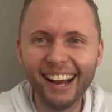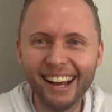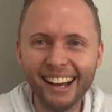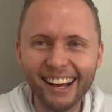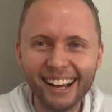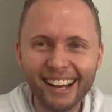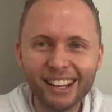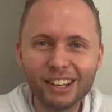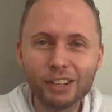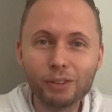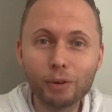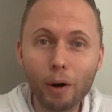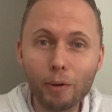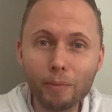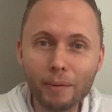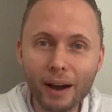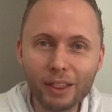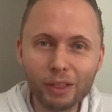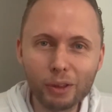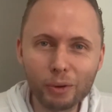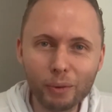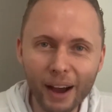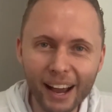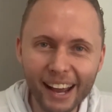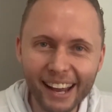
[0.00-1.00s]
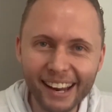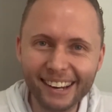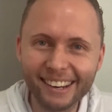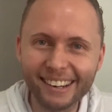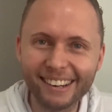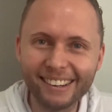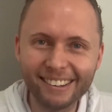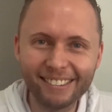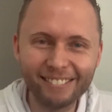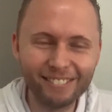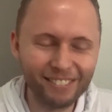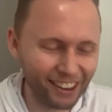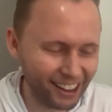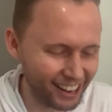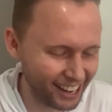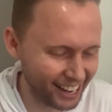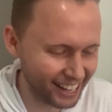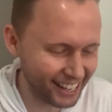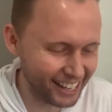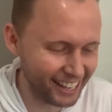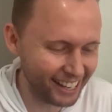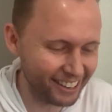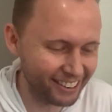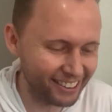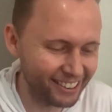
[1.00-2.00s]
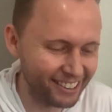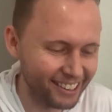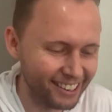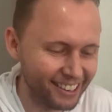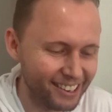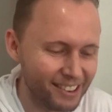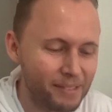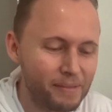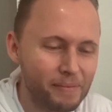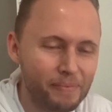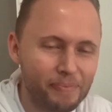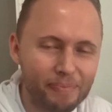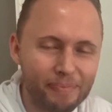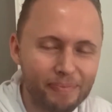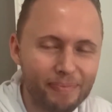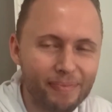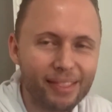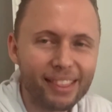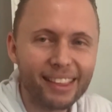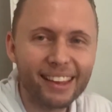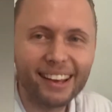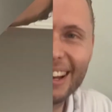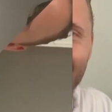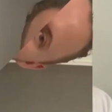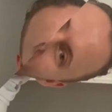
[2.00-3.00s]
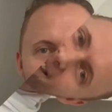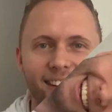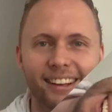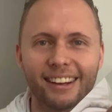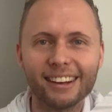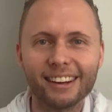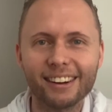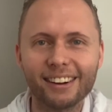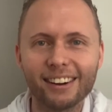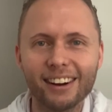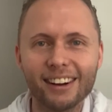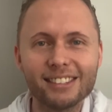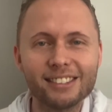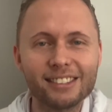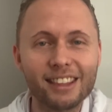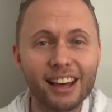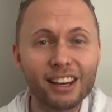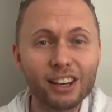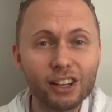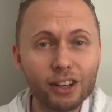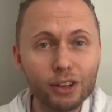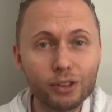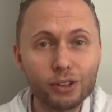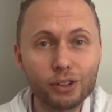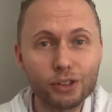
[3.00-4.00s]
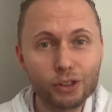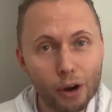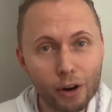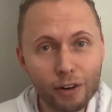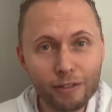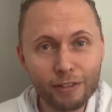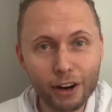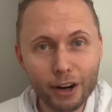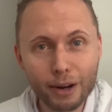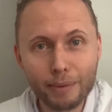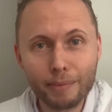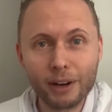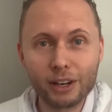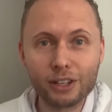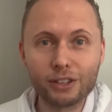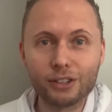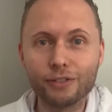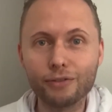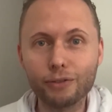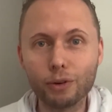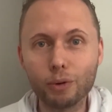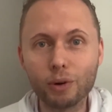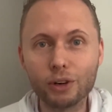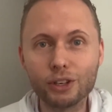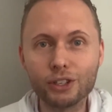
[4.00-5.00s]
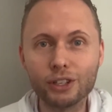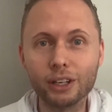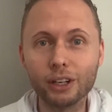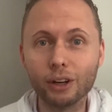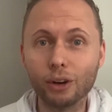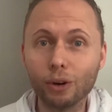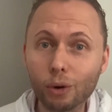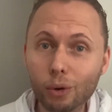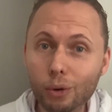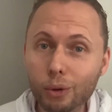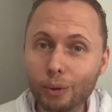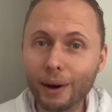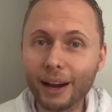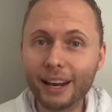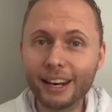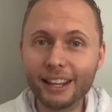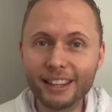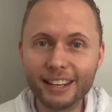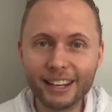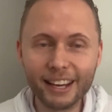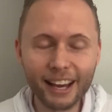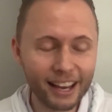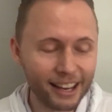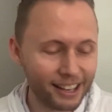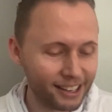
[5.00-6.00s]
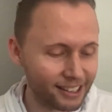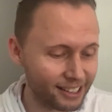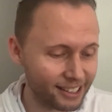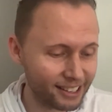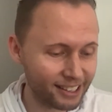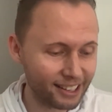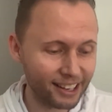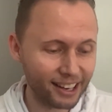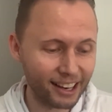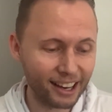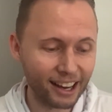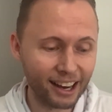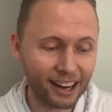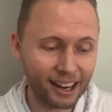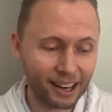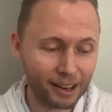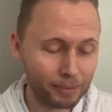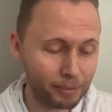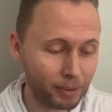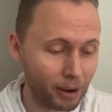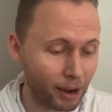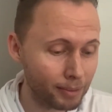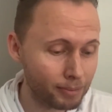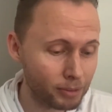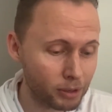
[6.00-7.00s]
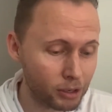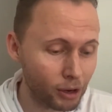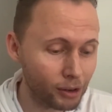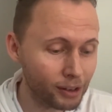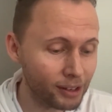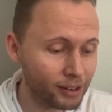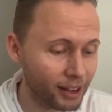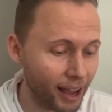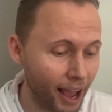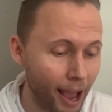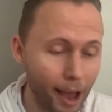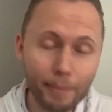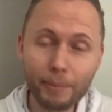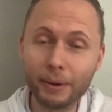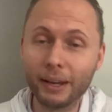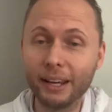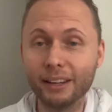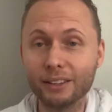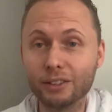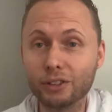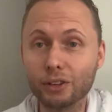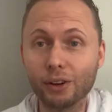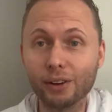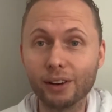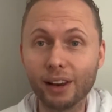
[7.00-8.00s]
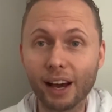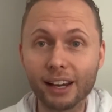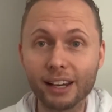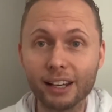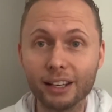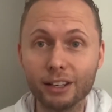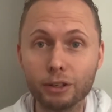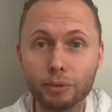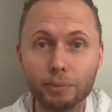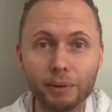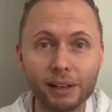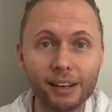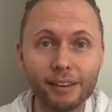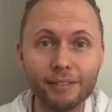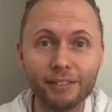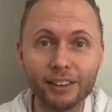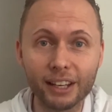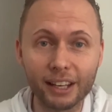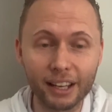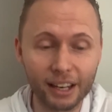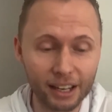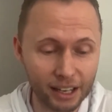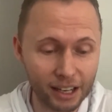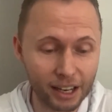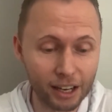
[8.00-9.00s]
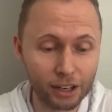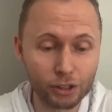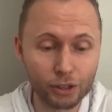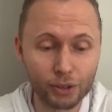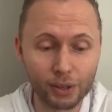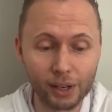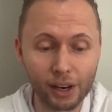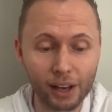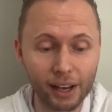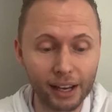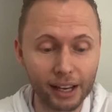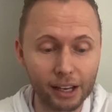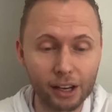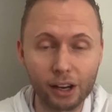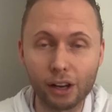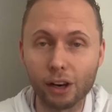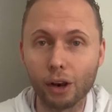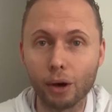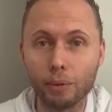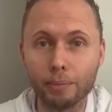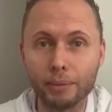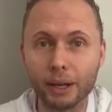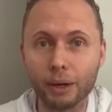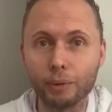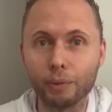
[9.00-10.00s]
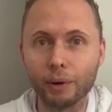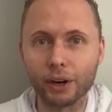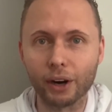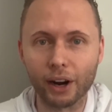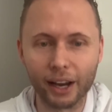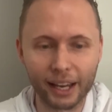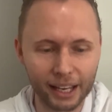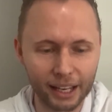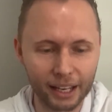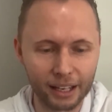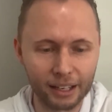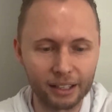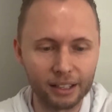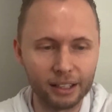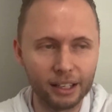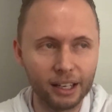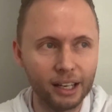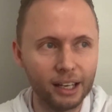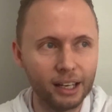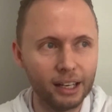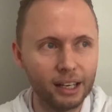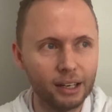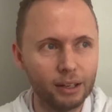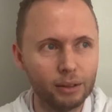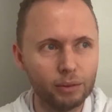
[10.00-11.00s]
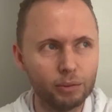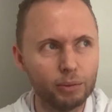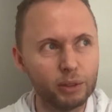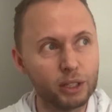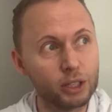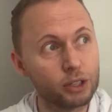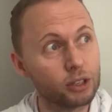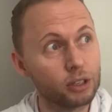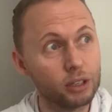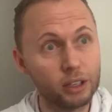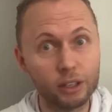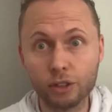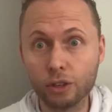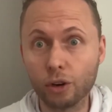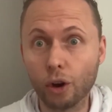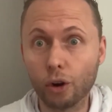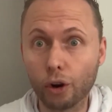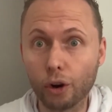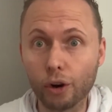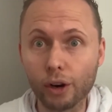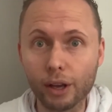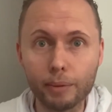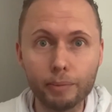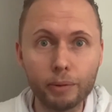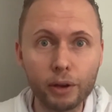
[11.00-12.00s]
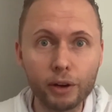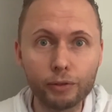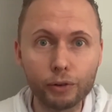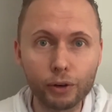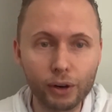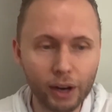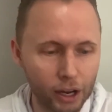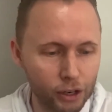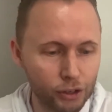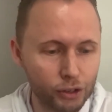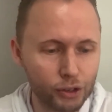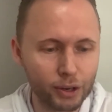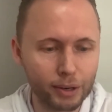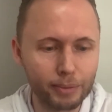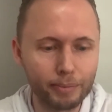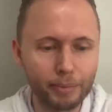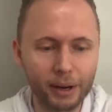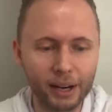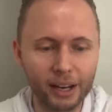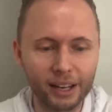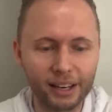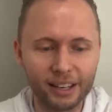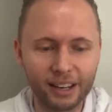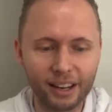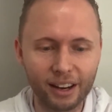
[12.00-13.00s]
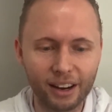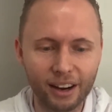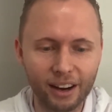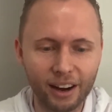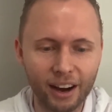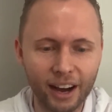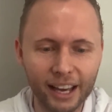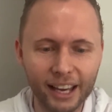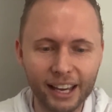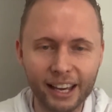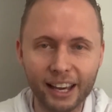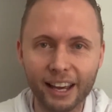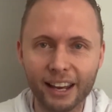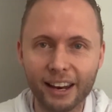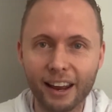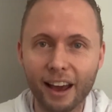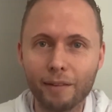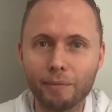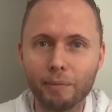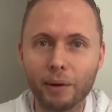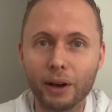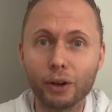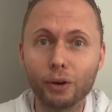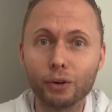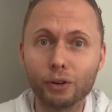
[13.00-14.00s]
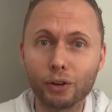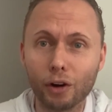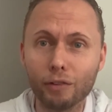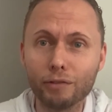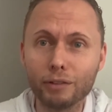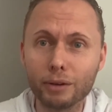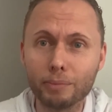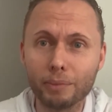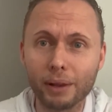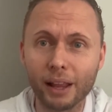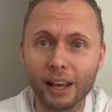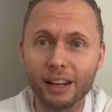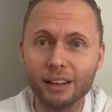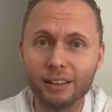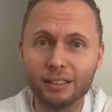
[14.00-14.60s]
12-month wait, finally here. Guys, thank you so very much for watching all the way to the end. I'm so happy and so lucky to be living in a country like Colombia, where I can, which is not only a beautiful country, but I can have my own coffee plant.